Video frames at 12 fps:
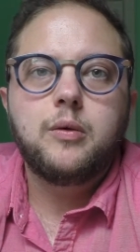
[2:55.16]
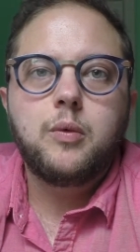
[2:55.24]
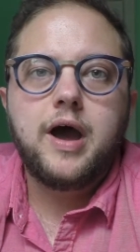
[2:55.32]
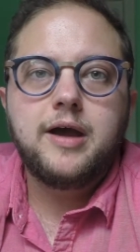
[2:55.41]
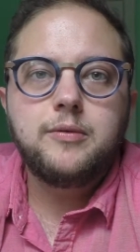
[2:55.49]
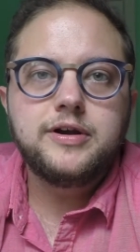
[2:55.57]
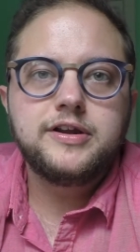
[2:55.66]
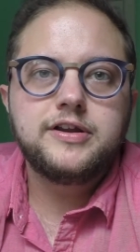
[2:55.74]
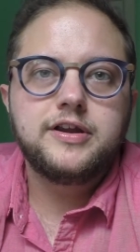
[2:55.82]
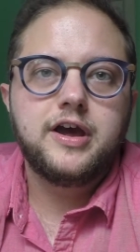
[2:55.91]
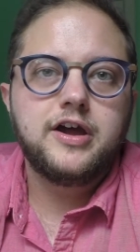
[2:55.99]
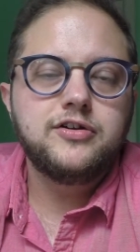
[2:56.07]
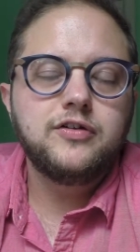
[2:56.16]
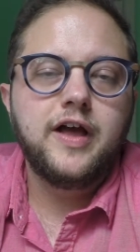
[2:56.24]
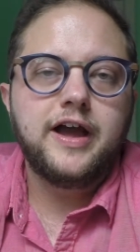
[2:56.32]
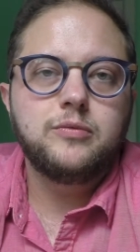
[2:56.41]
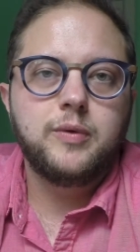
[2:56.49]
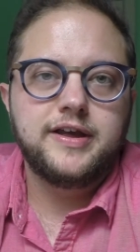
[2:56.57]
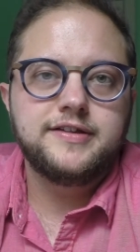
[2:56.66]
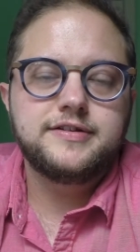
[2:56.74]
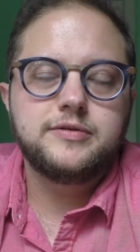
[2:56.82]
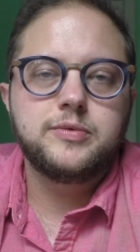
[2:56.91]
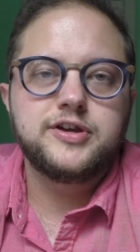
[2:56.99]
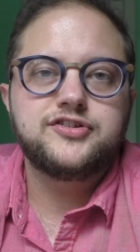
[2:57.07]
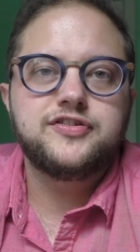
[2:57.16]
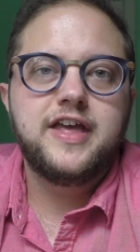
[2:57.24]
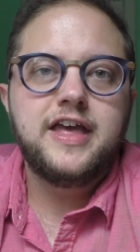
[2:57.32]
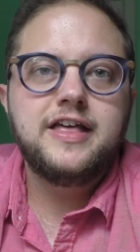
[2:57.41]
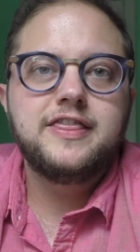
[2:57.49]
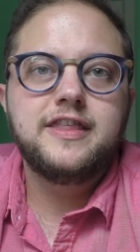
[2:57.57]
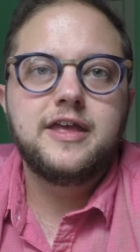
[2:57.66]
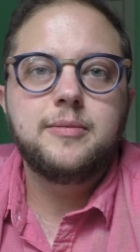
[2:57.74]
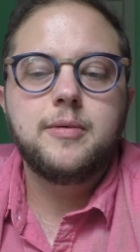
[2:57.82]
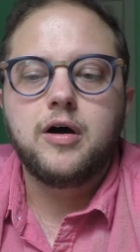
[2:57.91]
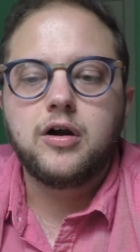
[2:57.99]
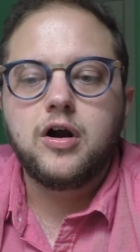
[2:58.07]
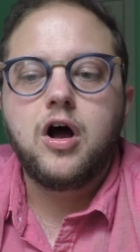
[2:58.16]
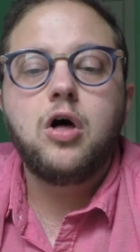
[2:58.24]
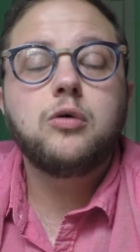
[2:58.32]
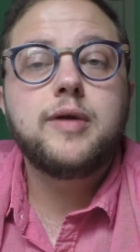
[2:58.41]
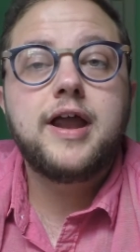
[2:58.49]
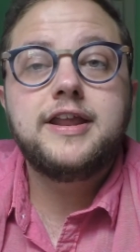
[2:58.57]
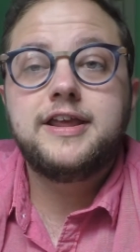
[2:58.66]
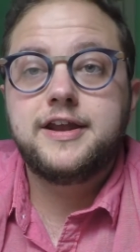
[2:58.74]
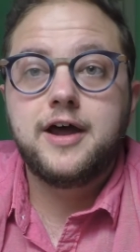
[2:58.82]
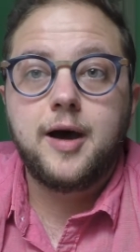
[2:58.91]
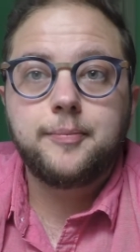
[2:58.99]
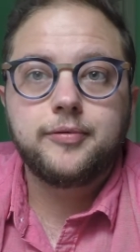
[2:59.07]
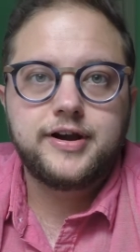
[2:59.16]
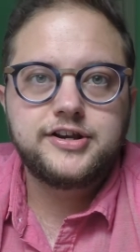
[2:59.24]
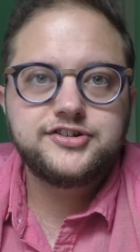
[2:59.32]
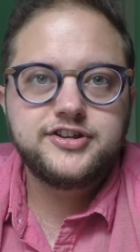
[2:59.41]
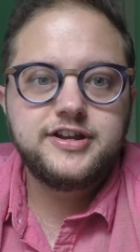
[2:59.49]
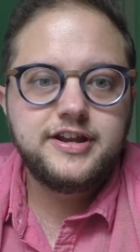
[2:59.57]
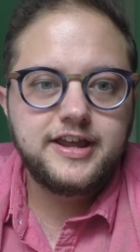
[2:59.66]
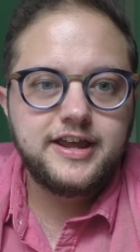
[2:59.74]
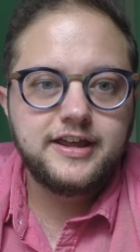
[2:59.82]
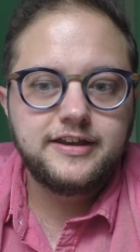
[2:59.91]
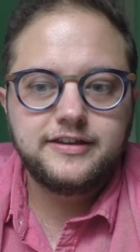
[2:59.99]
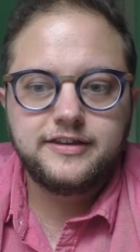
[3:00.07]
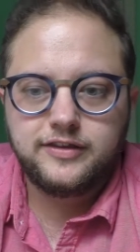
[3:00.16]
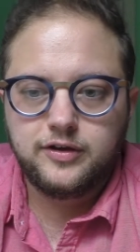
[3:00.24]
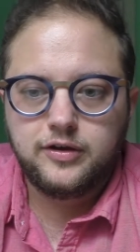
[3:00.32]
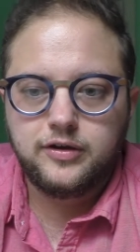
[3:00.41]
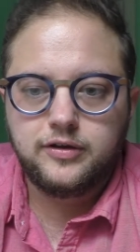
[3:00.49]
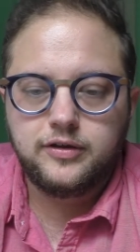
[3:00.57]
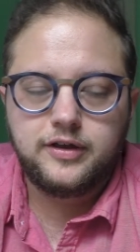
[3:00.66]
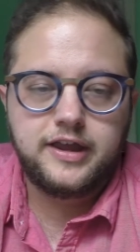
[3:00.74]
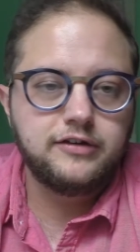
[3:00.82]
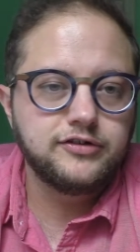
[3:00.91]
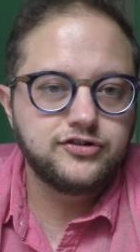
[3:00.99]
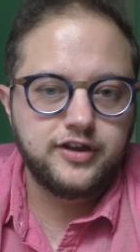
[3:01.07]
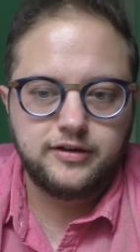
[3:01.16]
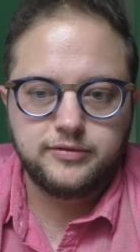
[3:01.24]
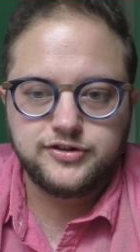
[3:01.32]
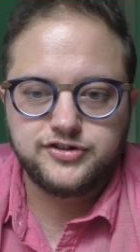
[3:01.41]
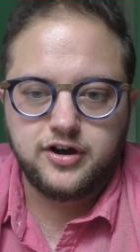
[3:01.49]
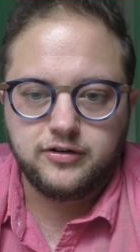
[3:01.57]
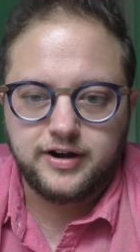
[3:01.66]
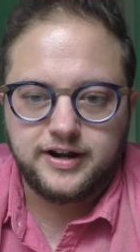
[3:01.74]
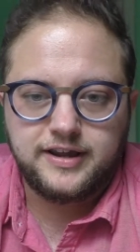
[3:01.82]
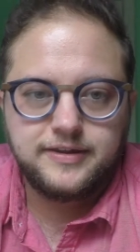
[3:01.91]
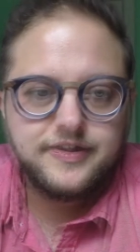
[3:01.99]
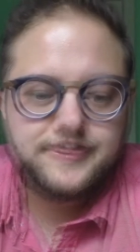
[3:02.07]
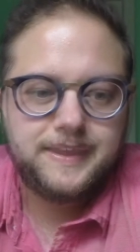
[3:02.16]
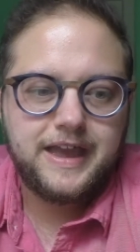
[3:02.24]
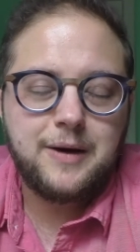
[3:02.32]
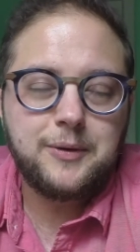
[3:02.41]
I want to underline ways in which they and them are already in operation in the English language already. I